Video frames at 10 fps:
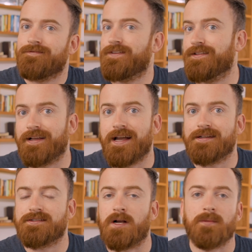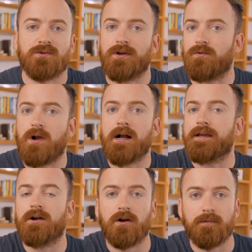feeling kind of stuck between a rock
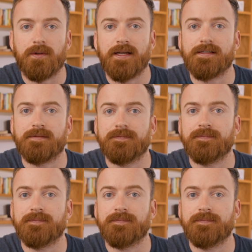and a hard place.